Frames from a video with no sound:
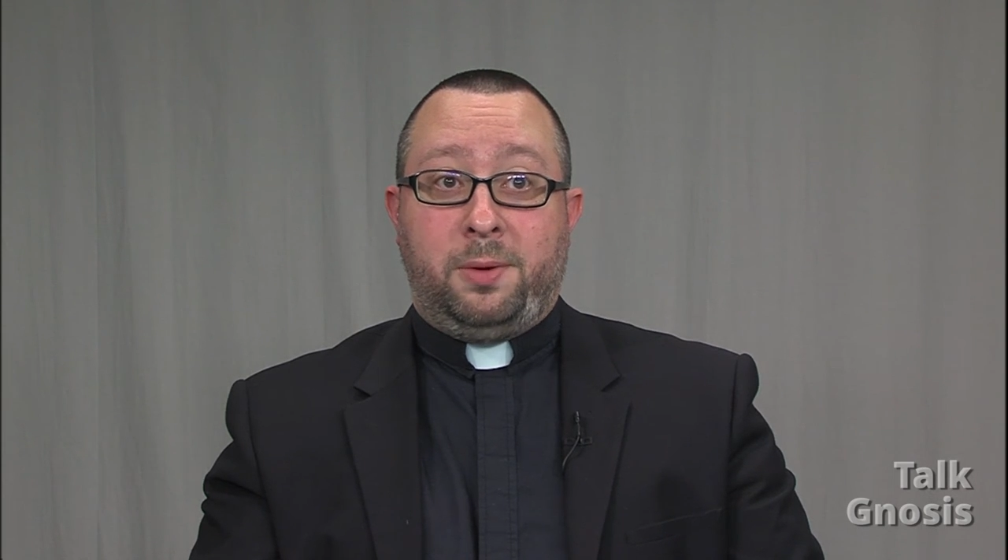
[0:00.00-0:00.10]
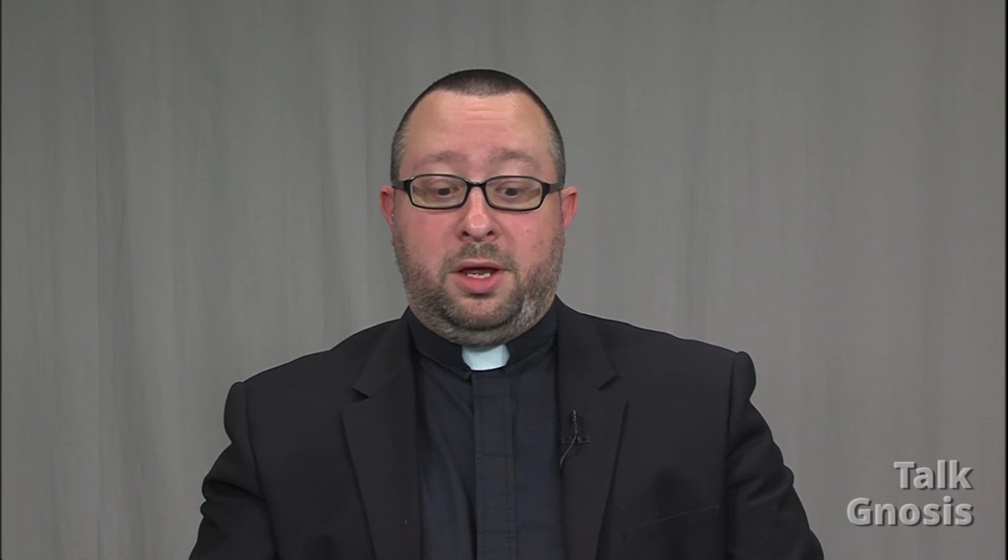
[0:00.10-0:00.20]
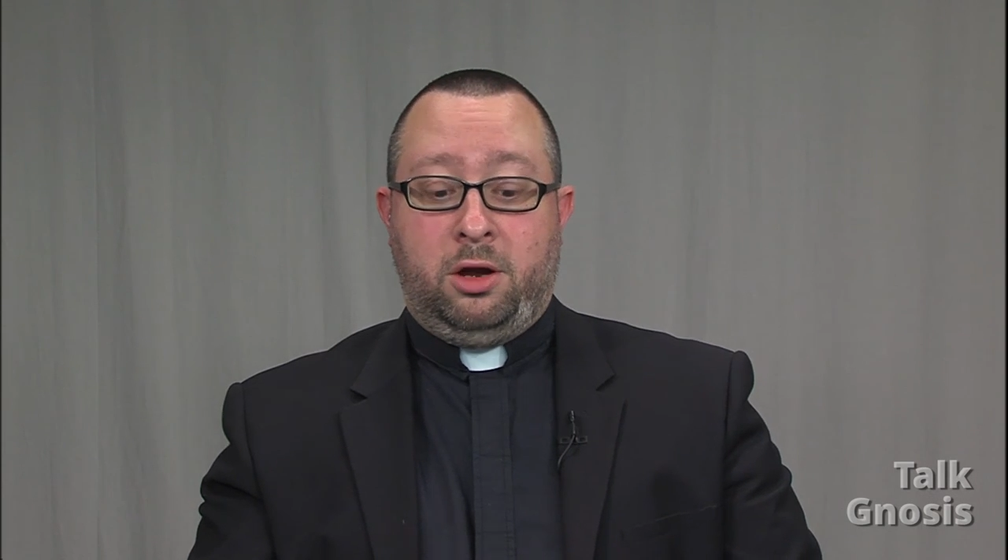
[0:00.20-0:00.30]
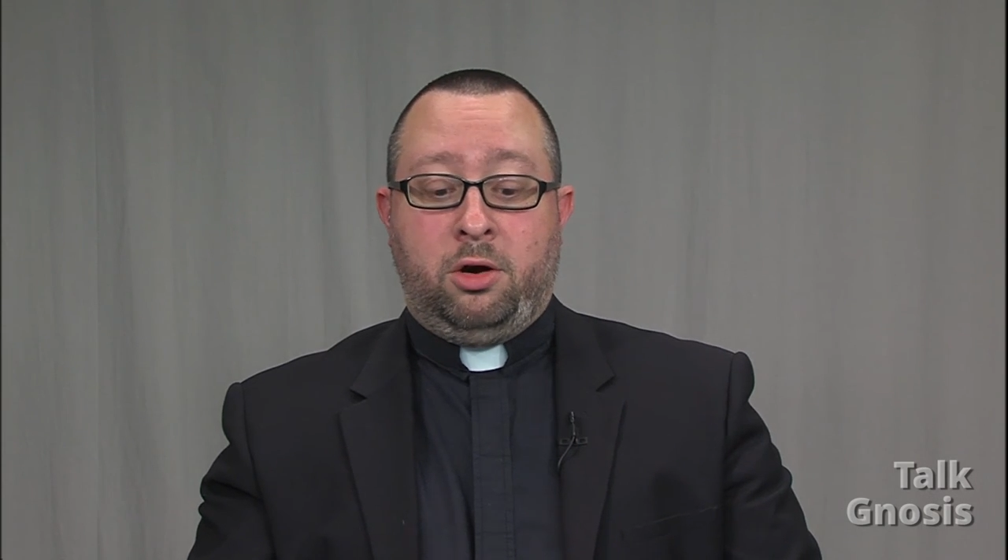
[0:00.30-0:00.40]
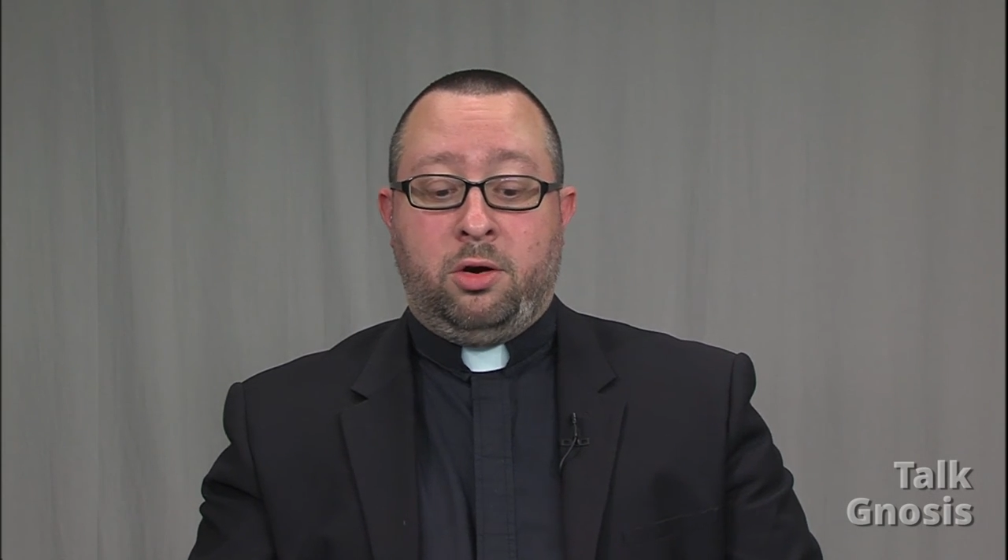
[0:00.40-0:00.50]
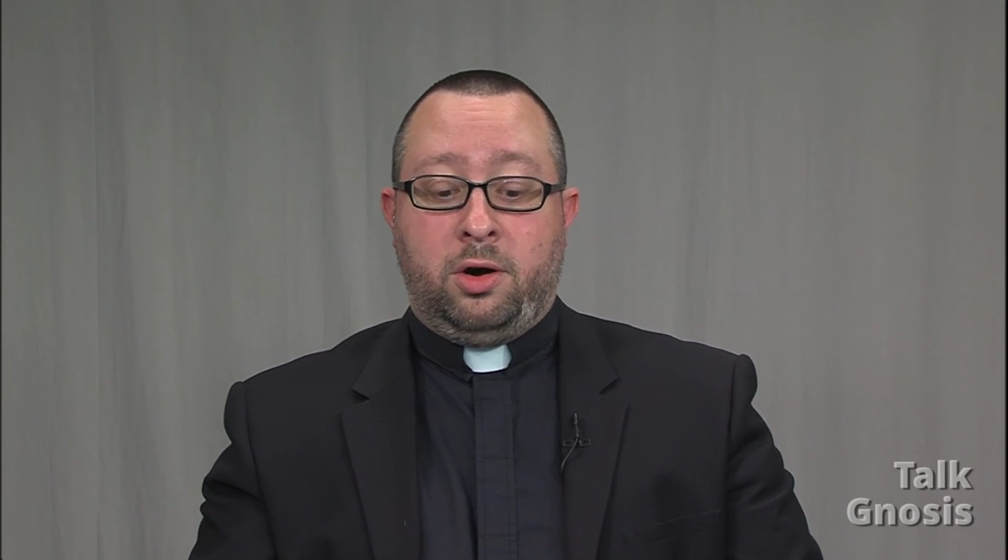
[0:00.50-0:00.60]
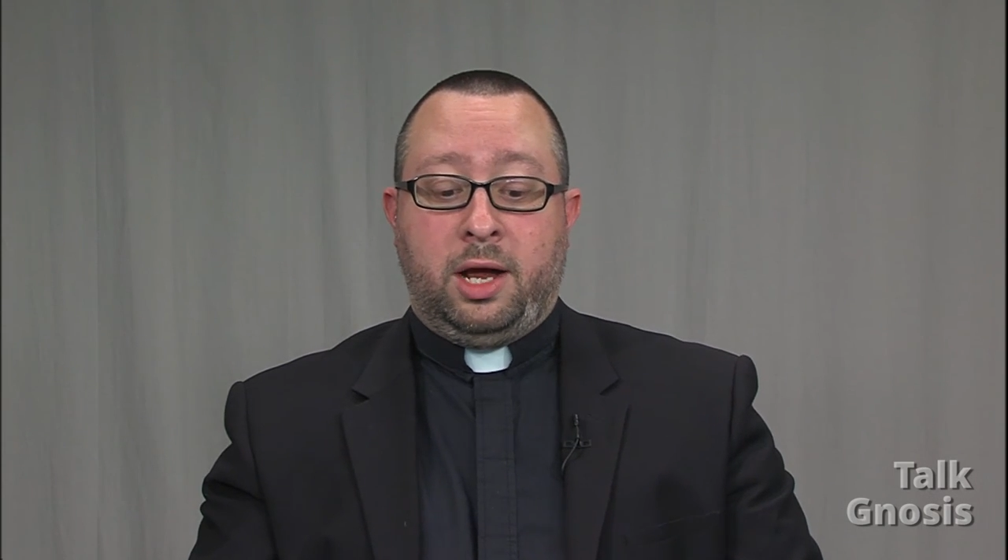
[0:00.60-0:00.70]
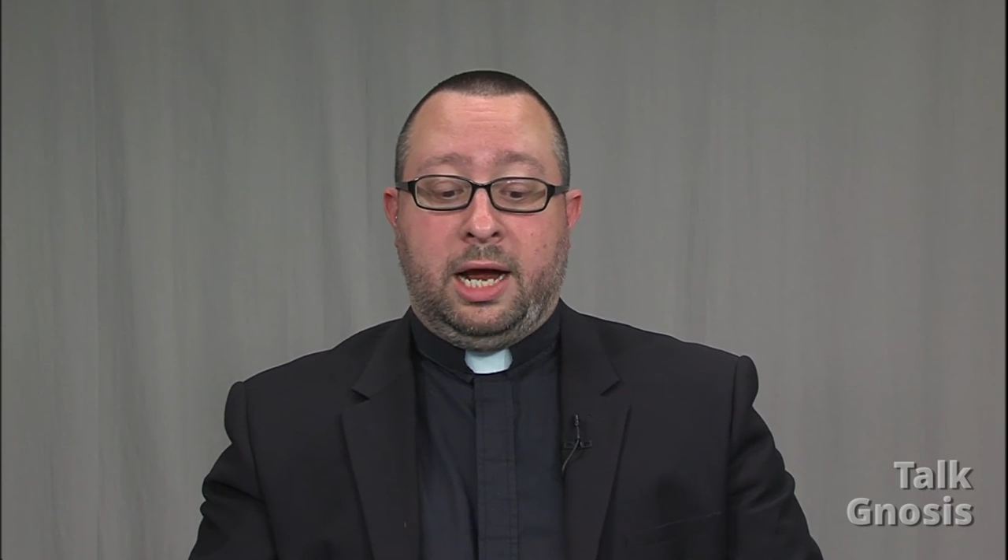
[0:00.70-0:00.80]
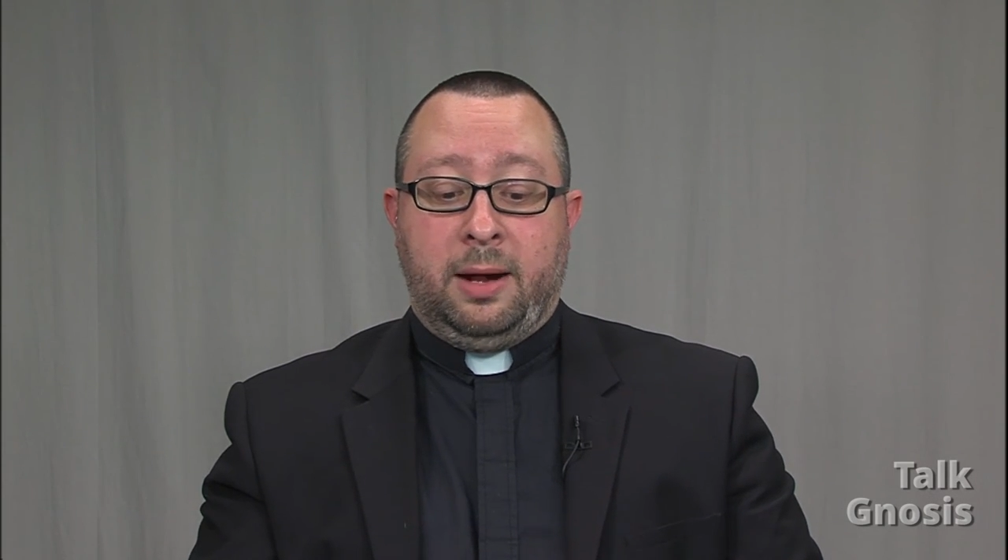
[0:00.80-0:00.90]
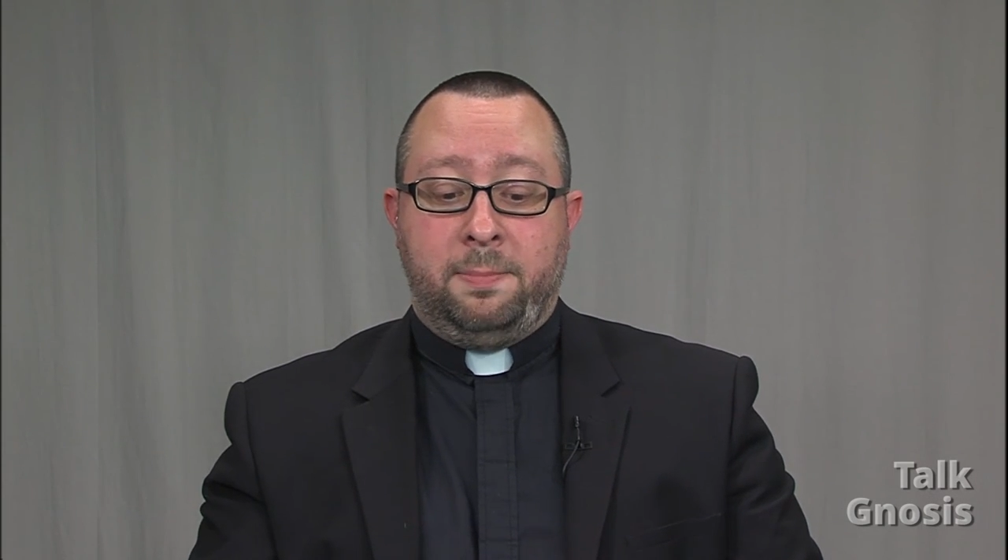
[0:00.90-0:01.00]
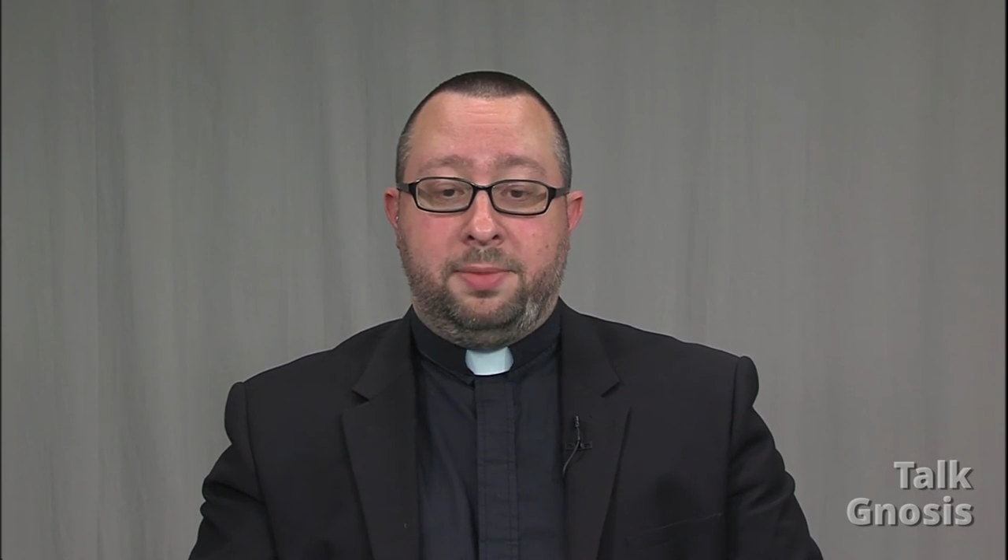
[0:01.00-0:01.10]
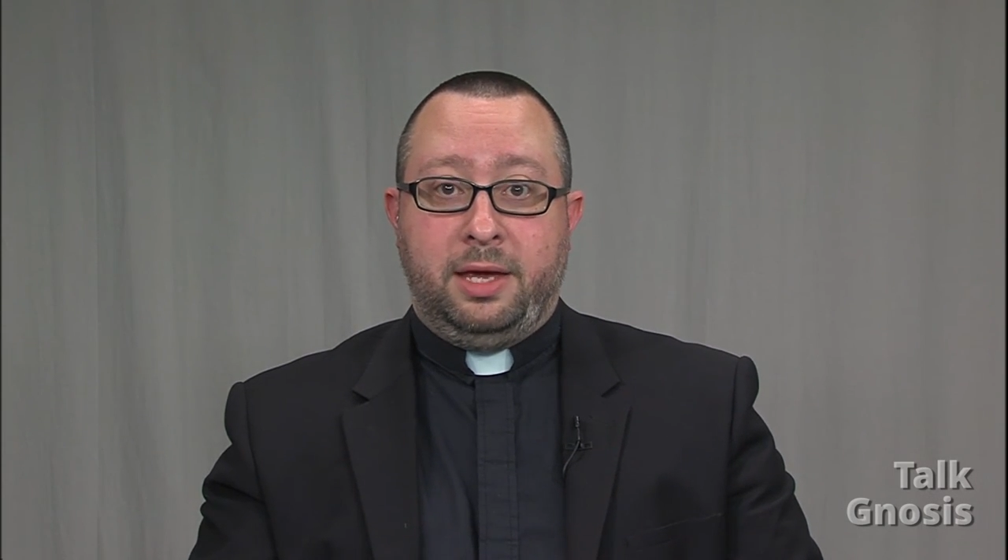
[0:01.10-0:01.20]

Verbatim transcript: here, um,